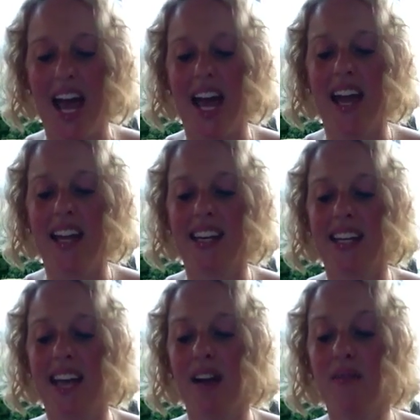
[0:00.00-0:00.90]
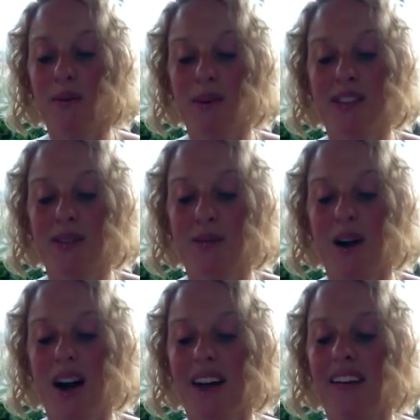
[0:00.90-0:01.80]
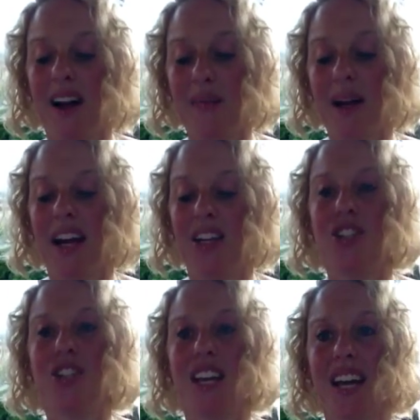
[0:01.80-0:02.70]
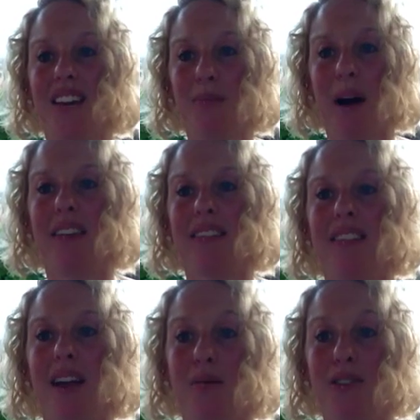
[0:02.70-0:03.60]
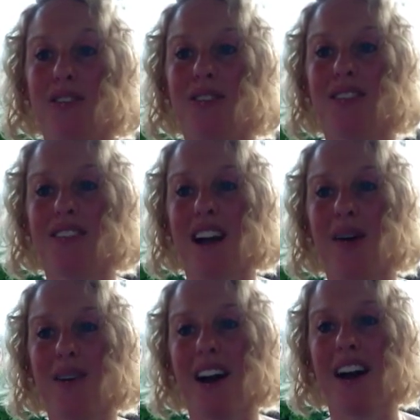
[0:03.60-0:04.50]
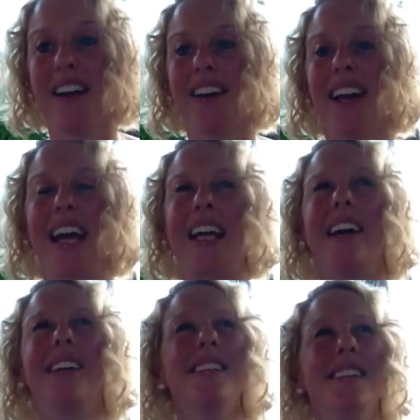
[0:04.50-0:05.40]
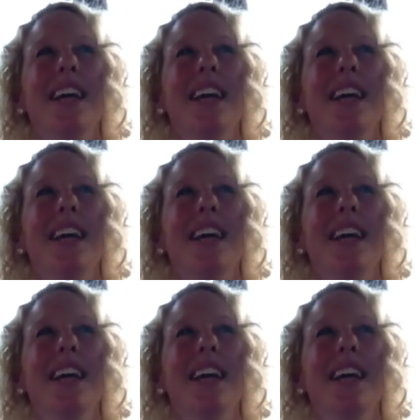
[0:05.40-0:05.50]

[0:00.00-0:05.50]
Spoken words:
And every once in a while I managed to kick the button that would turn the siren on, and I did